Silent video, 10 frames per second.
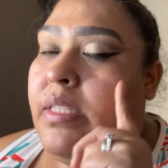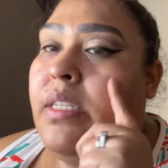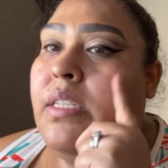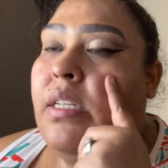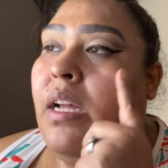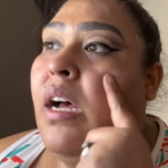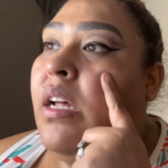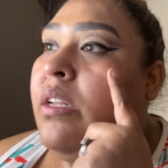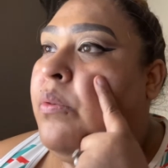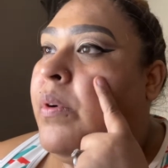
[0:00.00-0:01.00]
is the
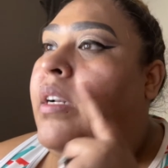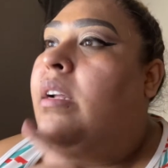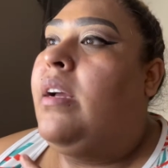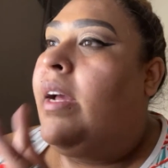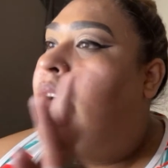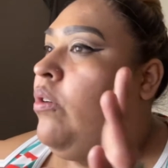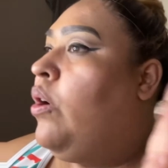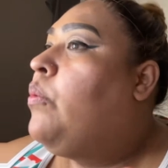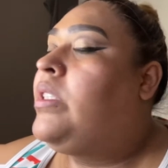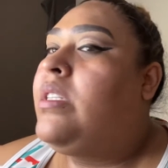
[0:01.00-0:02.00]
other one. I don't know
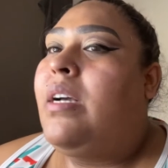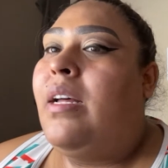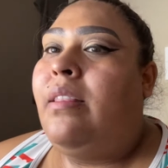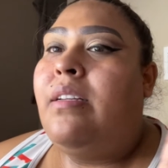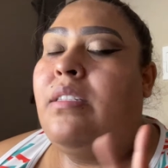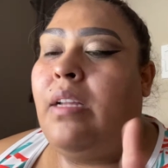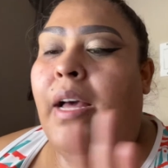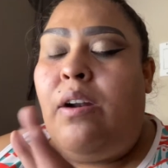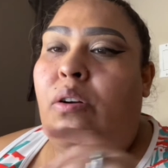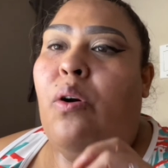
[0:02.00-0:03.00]
what to cut this. I
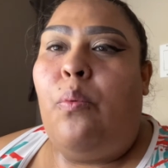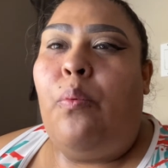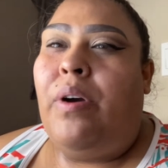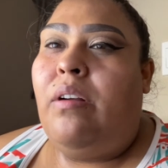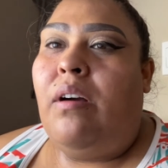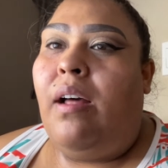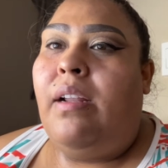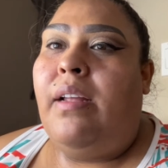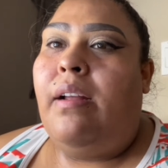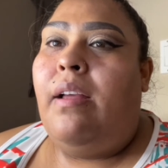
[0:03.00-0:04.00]
don't know what to call
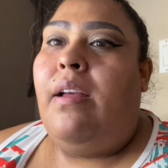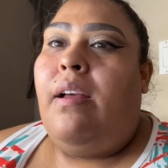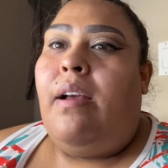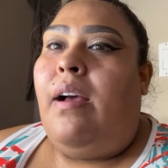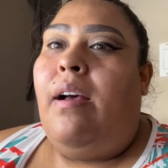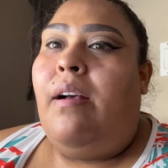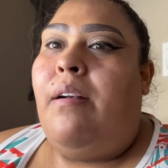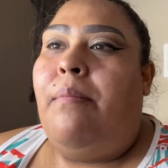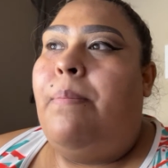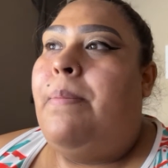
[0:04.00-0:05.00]
it.
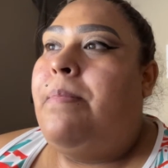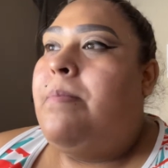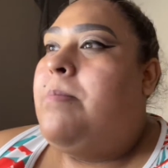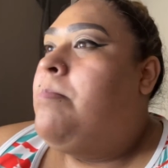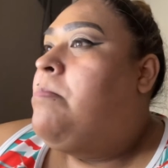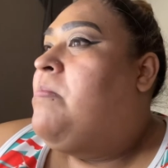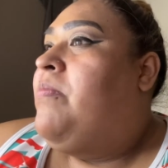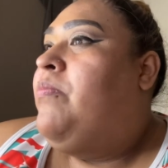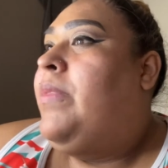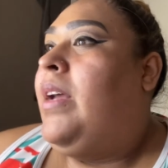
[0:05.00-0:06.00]
I'm
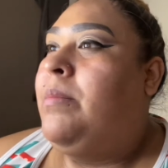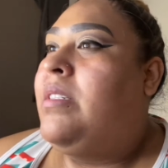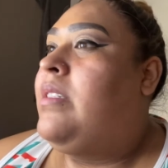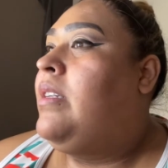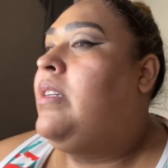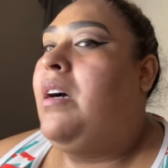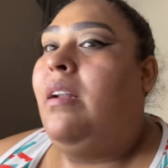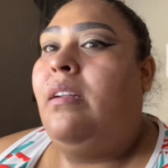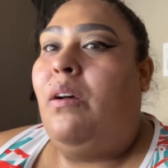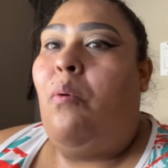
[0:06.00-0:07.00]
just gonna call
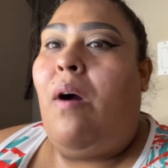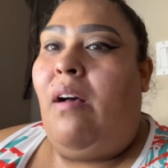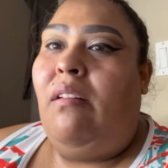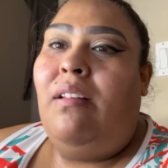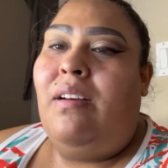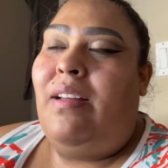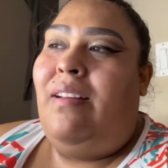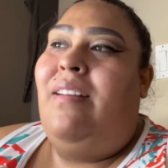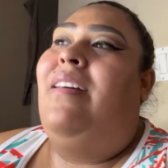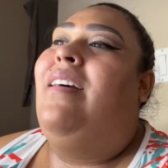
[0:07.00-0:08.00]
it a wild look.
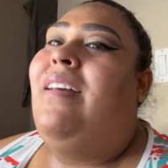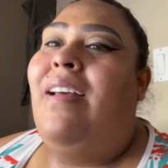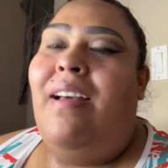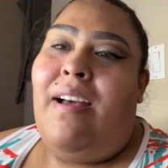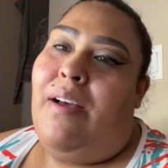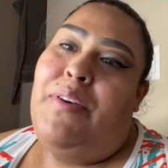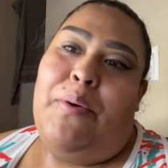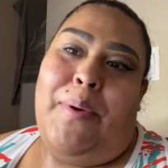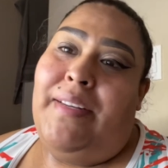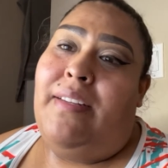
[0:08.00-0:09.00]
I have no
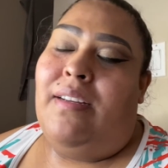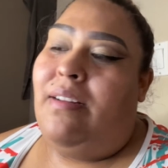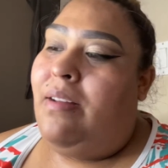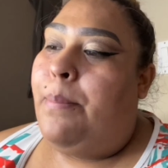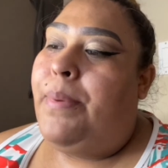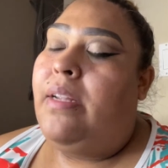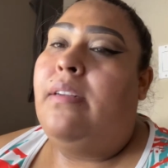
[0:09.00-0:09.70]
idea, but